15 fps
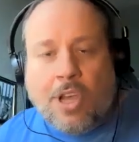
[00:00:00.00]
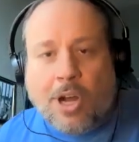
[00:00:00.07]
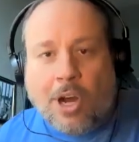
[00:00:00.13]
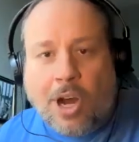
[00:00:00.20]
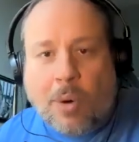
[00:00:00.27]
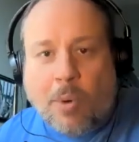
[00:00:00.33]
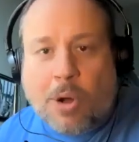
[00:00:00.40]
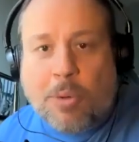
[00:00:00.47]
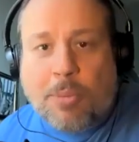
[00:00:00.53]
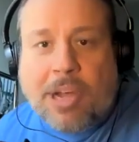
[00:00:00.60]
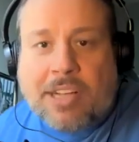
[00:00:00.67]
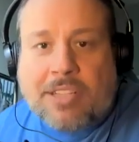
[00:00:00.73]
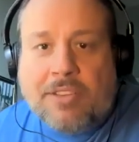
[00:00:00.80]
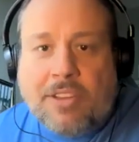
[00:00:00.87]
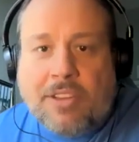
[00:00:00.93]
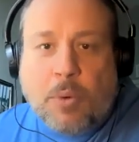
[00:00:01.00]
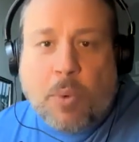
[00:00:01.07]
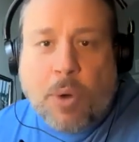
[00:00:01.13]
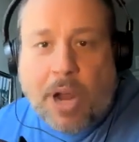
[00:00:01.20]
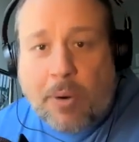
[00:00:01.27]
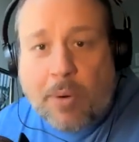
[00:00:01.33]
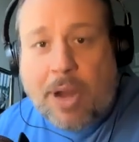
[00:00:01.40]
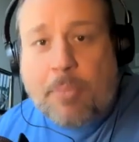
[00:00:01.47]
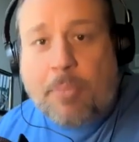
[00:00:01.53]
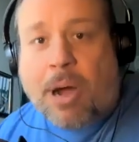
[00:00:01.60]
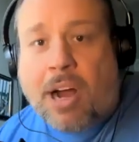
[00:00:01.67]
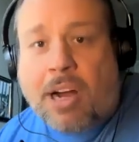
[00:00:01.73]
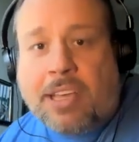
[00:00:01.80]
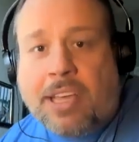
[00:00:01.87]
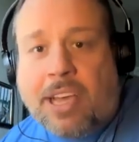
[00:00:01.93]
All right, welcome back to the Wide Right
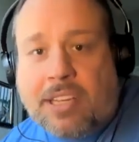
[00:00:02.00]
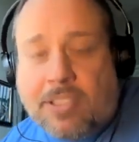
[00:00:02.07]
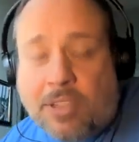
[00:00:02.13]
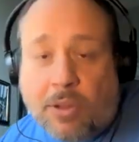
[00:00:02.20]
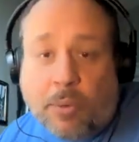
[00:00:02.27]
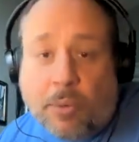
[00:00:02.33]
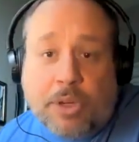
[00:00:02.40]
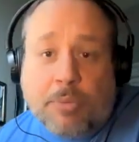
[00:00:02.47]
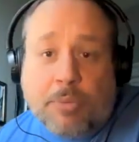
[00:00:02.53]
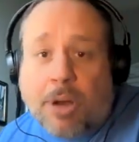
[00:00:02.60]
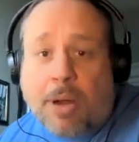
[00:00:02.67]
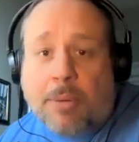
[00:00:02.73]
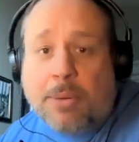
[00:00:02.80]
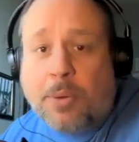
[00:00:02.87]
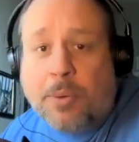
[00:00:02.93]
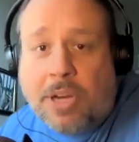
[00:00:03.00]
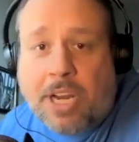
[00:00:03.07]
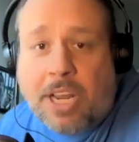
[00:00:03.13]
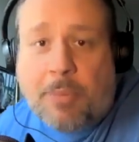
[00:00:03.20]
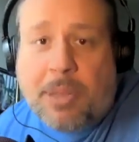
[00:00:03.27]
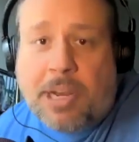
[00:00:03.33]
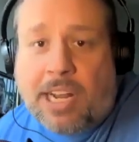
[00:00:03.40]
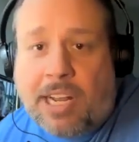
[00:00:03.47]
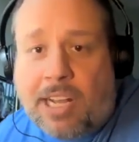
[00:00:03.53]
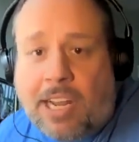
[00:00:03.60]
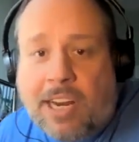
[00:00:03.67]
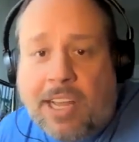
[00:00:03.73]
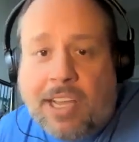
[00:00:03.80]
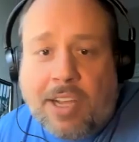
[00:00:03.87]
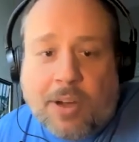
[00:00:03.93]
podcast, although we should probably rename it
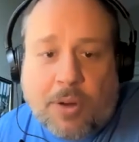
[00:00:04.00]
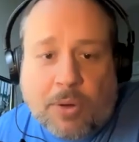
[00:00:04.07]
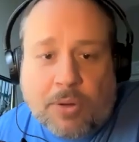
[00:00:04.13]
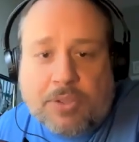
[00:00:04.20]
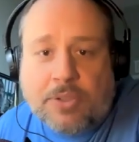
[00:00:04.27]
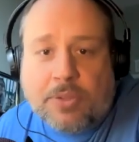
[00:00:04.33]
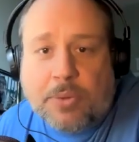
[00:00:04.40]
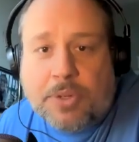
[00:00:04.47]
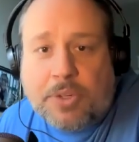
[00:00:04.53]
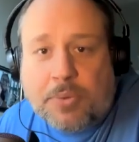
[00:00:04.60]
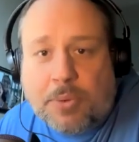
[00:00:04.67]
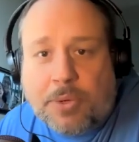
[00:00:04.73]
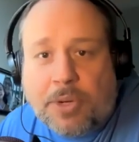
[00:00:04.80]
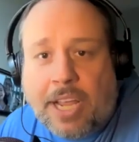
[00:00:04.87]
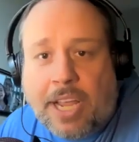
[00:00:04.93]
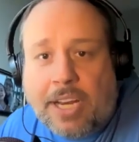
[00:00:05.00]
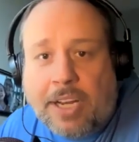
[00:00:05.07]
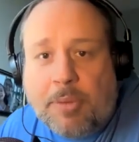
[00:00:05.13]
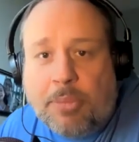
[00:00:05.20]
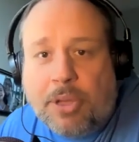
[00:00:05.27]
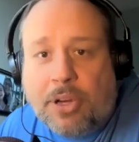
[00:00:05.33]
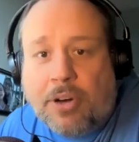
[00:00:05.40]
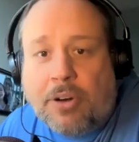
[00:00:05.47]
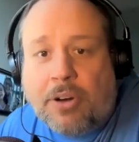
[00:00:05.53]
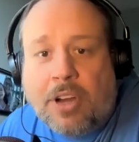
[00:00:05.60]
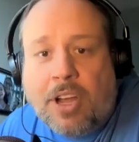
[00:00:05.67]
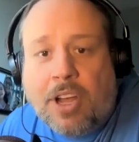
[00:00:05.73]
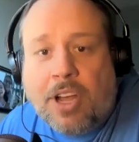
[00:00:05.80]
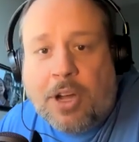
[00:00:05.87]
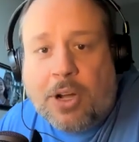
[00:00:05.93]
Atlantic and Coastal, which is what Andy
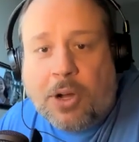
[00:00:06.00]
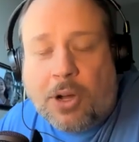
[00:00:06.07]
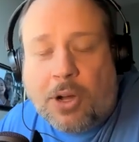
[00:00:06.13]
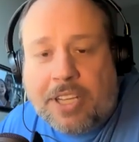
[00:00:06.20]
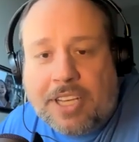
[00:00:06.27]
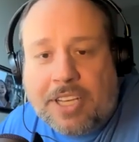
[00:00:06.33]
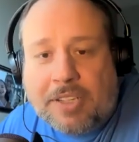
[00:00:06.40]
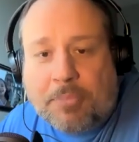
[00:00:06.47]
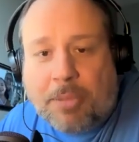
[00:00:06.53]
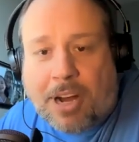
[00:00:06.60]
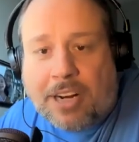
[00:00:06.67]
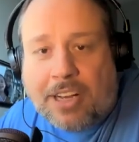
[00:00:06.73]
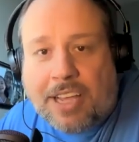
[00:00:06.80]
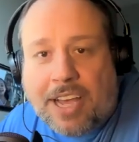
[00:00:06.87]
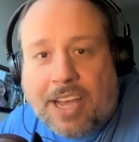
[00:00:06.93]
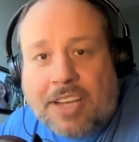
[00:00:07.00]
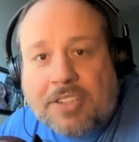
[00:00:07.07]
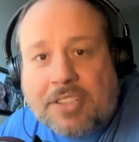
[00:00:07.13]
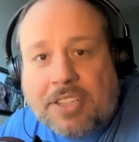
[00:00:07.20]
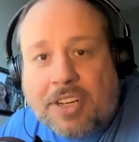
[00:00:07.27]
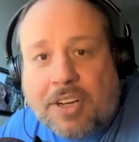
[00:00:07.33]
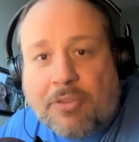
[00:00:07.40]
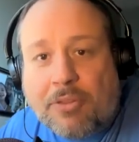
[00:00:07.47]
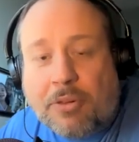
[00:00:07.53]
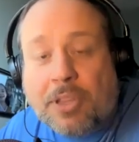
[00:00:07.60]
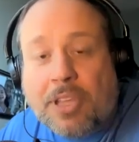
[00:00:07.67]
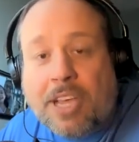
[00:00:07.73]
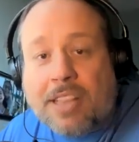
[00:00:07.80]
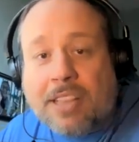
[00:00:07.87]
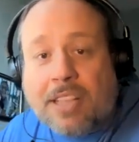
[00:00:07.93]
Bitter called his podcast for
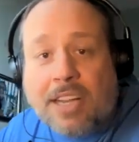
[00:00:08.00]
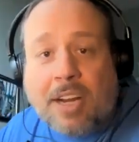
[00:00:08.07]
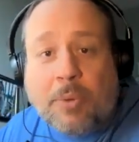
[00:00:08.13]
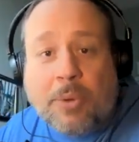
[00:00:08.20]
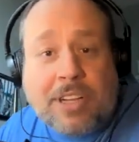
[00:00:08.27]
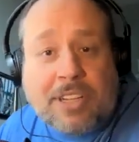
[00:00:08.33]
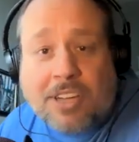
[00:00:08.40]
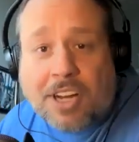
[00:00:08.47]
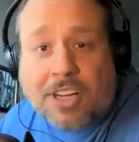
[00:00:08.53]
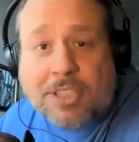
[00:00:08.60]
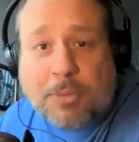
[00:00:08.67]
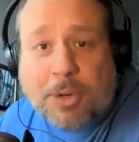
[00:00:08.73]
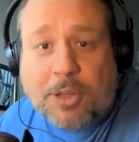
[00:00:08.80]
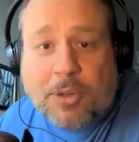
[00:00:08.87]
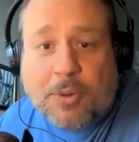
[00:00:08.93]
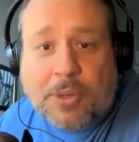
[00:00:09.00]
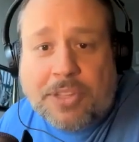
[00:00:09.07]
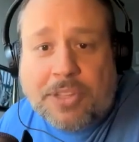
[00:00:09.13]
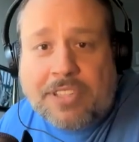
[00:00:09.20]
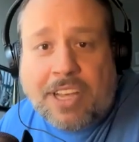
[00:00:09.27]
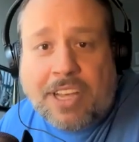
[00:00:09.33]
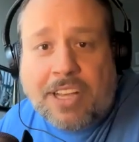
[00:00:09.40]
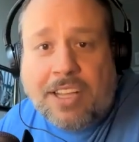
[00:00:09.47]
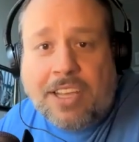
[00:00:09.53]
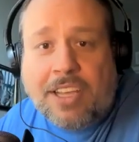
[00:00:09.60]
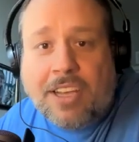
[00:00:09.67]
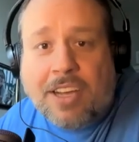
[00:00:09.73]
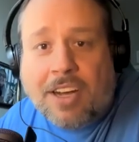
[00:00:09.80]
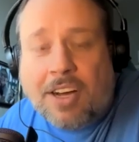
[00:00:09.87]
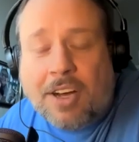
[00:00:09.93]
The Athletic. We had talked about doing this,
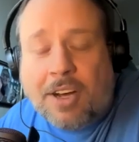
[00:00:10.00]
Andy,